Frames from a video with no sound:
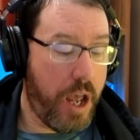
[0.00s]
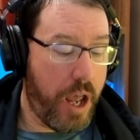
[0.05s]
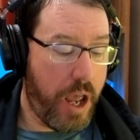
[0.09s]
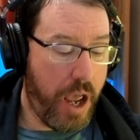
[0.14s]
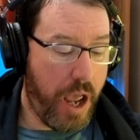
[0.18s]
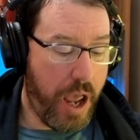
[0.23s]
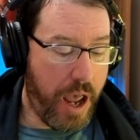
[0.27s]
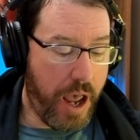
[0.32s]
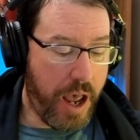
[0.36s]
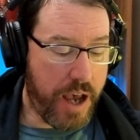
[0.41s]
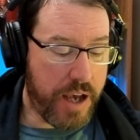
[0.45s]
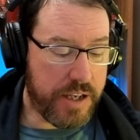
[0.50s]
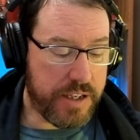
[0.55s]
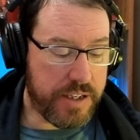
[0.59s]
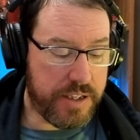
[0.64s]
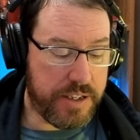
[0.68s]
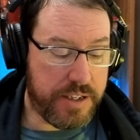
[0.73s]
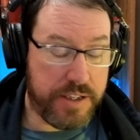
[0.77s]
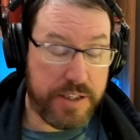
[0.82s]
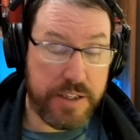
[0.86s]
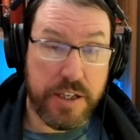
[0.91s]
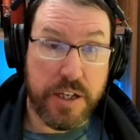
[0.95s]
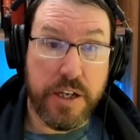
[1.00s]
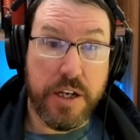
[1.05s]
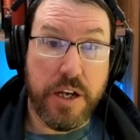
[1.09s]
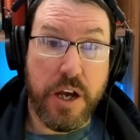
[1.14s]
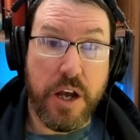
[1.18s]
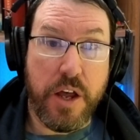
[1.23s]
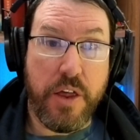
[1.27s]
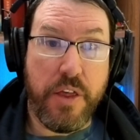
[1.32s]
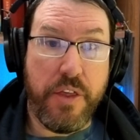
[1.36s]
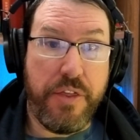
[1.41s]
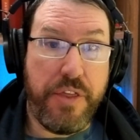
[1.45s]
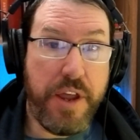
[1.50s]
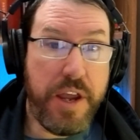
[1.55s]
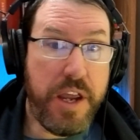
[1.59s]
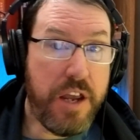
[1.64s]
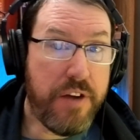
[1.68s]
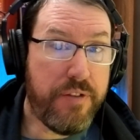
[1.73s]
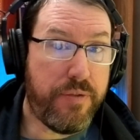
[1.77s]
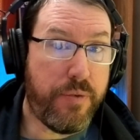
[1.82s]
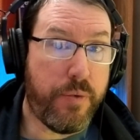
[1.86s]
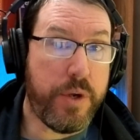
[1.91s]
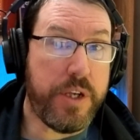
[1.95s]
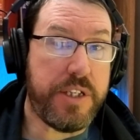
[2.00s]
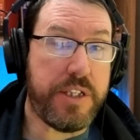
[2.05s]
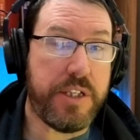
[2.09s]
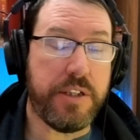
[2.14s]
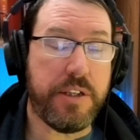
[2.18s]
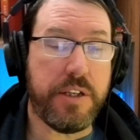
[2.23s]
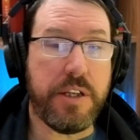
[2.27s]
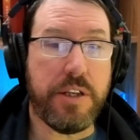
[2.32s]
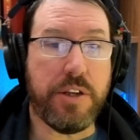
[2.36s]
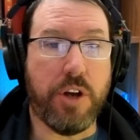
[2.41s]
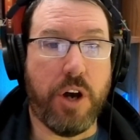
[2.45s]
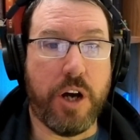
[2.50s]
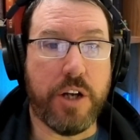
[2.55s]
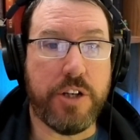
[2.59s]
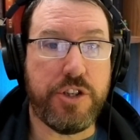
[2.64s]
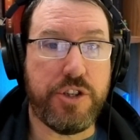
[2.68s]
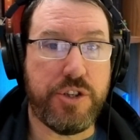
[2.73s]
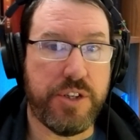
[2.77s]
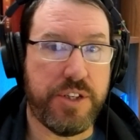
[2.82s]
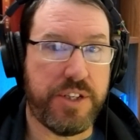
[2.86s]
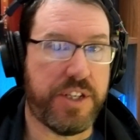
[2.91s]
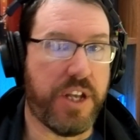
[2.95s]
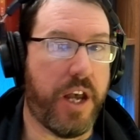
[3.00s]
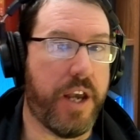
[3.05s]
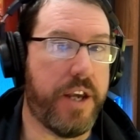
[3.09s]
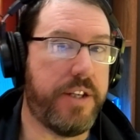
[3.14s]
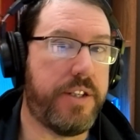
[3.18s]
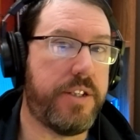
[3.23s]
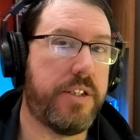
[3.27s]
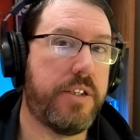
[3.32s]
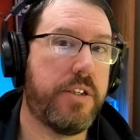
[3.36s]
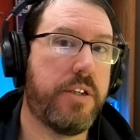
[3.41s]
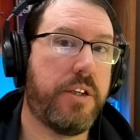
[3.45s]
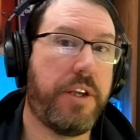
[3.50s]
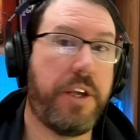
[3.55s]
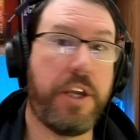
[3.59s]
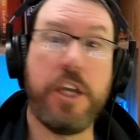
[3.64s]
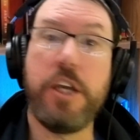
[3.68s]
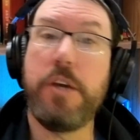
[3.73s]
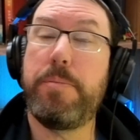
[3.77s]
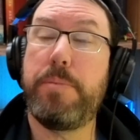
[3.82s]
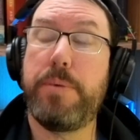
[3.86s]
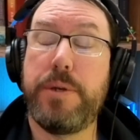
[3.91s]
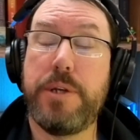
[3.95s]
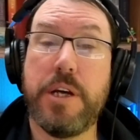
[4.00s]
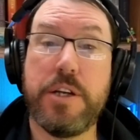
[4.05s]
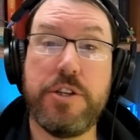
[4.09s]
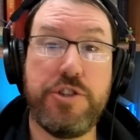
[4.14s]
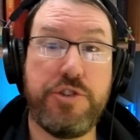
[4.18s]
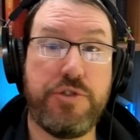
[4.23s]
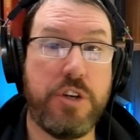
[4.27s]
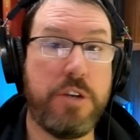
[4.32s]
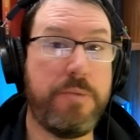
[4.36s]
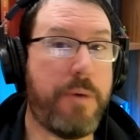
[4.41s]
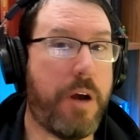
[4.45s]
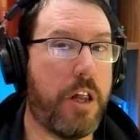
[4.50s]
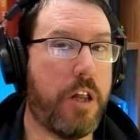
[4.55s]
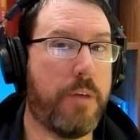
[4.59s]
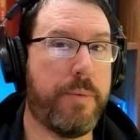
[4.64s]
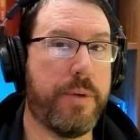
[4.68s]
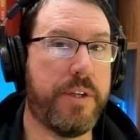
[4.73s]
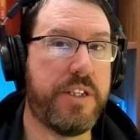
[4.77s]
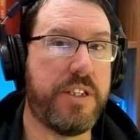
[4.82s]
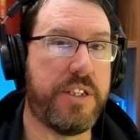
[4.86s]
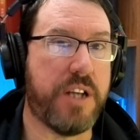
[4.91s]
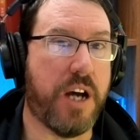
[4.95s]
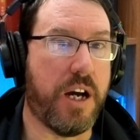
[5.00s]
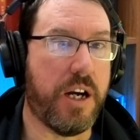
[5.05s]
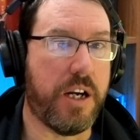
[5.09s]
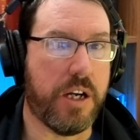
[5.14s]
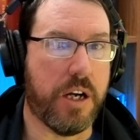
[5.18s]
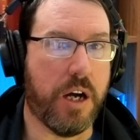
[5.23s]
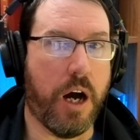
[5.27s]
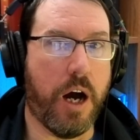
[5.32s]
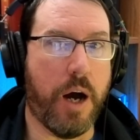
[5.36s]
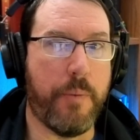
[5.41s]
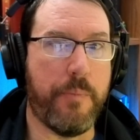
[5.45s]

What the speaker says: as they have recently launched a site, keep.streamelements.com,